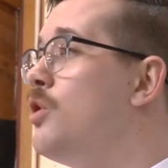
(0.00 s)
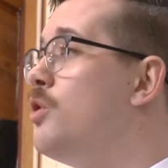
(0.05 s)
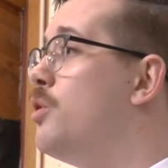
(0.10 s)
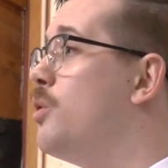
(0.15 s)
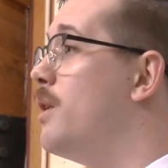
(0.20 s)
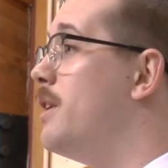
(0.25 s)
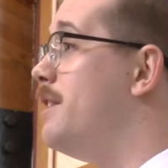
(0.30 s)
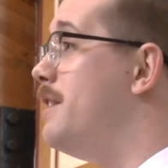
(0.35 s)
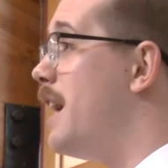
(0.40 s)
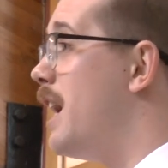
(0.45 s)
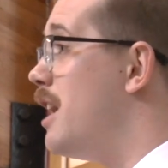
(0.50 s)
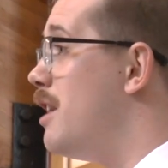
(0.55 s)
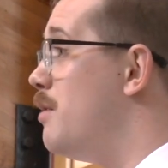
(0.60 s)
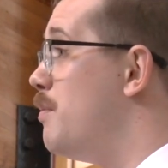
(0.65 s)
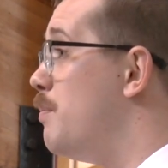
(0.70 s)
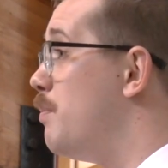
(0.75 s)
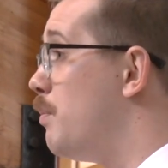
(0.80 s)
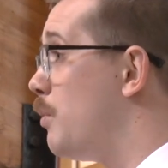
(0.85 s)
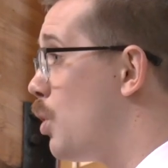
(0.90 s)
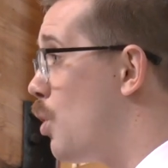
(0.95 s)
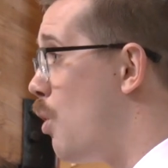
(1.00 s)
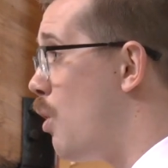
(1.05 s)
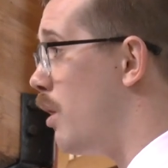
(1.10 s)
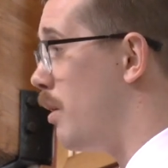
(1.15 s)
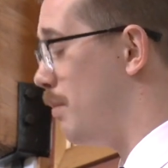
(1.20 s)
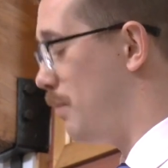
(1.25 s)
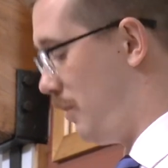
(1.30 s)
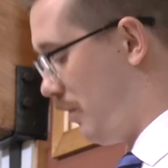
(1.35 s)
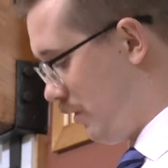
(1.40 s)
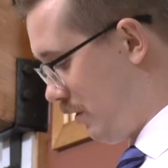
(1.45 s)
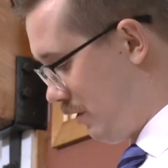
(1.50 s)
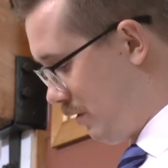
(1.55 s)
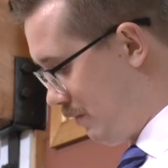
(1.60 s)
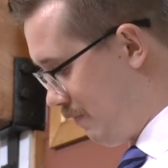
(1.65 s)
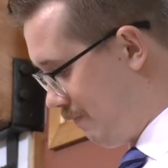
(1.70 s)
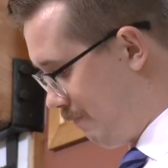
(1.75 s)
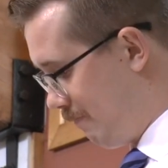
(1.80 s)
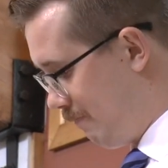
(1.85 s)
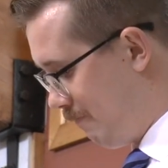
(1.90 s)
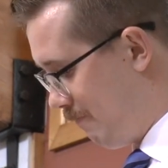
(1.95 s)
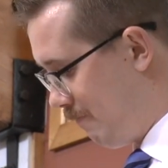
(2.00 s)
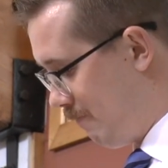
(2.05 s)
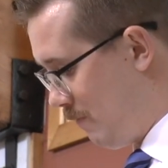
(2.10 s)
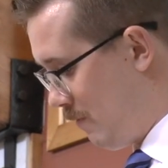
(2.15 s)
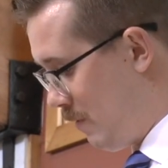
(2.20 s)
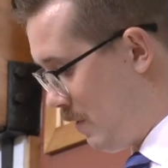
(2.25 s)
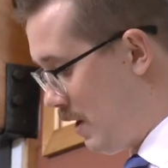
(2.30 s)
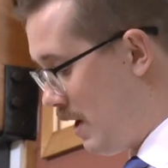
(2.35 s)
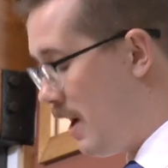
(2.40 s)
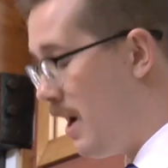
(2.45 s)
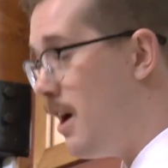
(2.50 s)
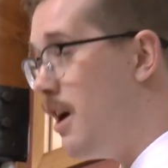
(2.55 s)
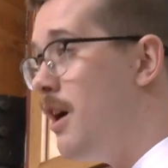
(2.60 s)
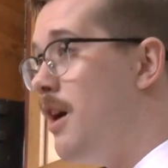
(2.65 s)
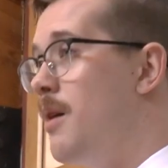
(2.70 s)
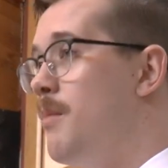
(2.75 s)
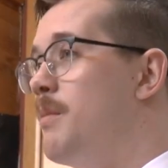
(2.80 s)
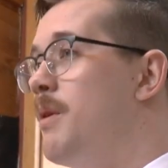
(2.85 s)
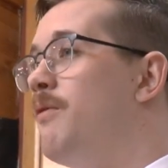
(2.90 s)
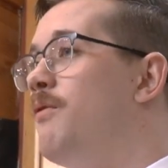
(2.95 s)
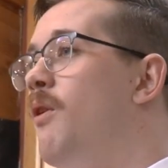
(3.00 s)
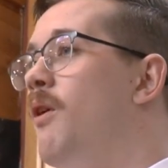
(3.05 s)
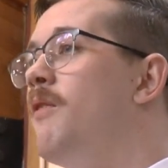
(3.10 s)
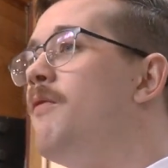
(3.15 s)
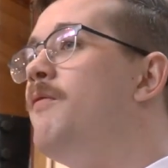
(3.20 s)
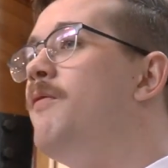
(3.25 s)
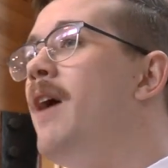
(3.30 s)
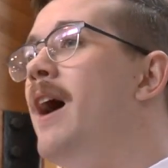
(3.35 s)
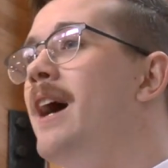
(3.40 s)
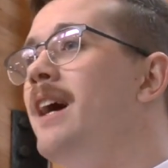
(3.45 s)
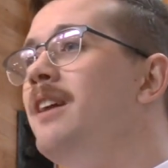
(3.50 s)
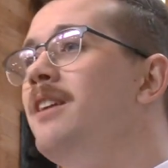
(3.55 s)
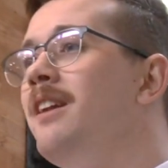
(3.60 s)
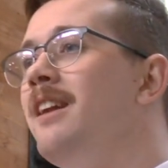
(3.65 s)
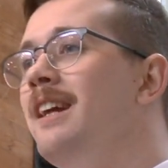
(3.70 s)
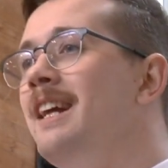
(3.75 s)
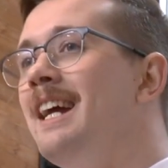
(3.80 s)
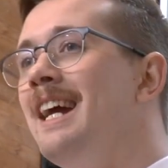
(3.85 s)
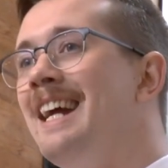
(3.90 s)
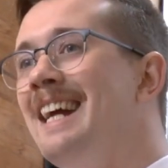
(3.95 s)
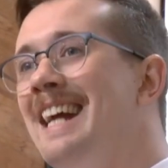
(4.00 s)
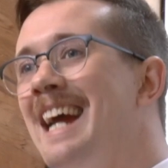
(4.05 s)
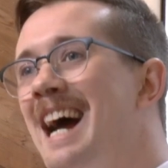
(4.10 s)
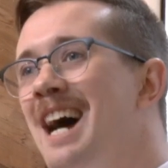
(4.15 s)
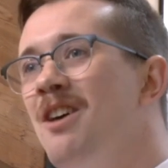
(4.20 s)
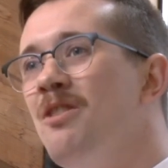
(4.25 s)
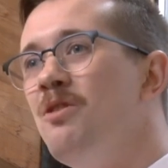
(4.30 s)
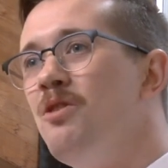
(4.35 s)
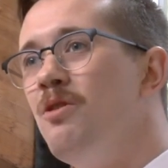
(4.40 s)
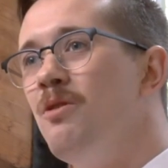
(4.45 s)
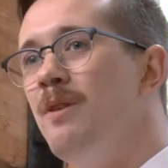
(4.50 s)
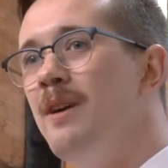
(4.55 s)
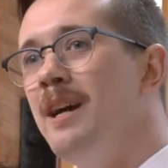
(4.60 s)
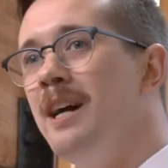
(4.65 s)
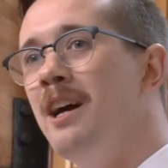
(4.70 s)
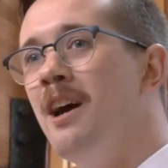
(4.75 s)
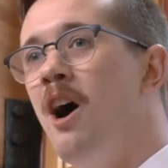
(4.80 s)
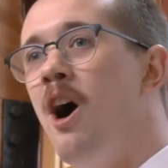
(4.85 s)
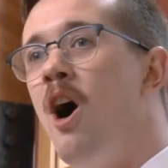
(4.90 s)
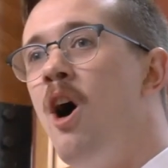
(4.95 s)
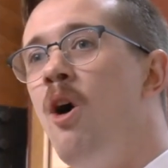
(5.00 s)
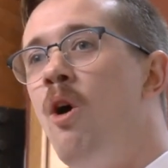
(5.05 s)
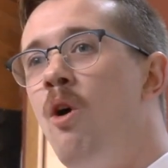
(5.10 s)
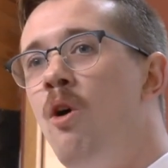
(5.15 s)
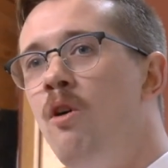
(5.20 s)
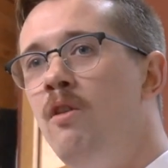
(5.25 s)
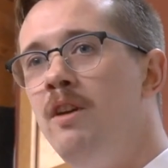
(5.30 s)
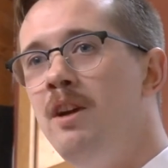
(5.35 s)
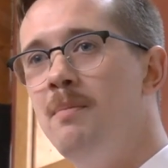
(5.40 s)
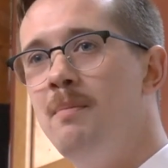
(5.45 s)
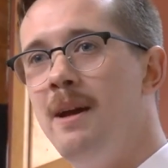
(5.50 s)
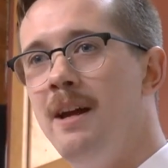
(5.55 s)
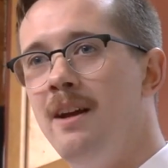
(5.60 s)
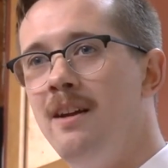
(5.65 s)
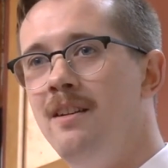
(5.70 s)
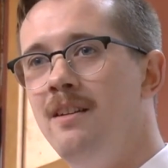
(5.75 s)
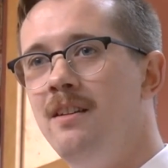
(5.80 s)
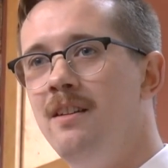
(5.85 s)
to a dead corpse, before finally encountering a holy man,